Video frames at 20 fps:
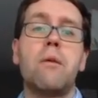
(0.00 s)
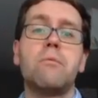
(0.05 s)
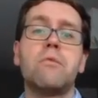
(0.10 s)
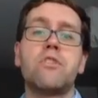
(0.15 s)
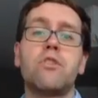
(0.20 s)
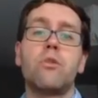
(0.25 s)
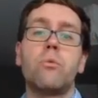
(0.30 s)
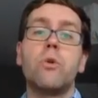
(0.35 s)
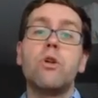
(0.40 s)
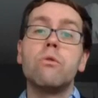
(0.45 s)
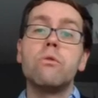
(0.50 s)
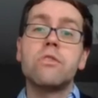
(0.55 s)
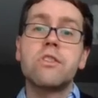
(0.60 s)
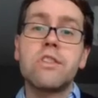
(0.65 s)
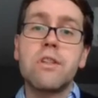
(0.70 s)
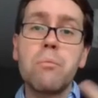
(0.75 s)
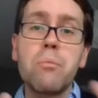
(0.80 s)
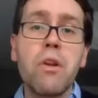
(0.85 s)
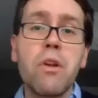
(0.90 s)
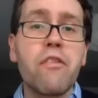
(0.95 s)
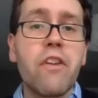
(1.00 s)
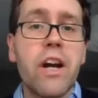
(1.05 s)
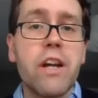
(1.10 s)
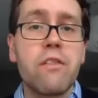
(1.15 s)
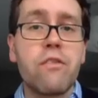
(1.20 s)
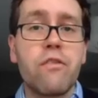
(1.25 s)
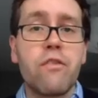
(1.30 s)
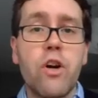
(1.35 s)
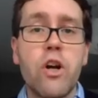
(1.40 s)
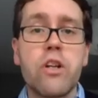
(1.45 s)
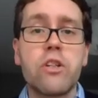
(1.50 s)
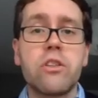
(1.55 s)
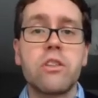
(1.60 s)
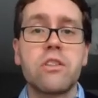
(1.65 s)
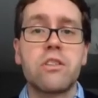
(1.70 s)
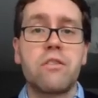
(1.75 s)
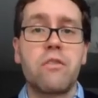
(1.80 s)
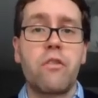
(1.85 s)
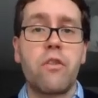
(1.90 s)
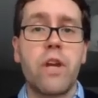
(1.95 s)
So we use simplified
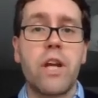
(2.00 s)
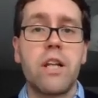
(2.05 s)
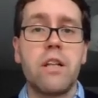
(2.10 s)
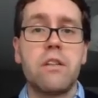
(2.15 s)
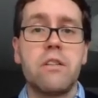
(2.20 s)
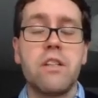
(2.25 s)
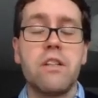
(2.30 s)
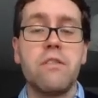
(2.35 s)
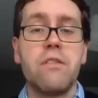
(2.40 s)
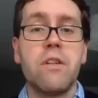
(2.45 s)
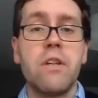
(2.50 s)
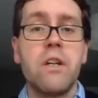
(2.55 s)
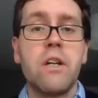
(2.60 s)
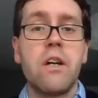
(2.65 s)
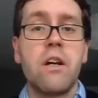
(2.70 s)
versions of reality.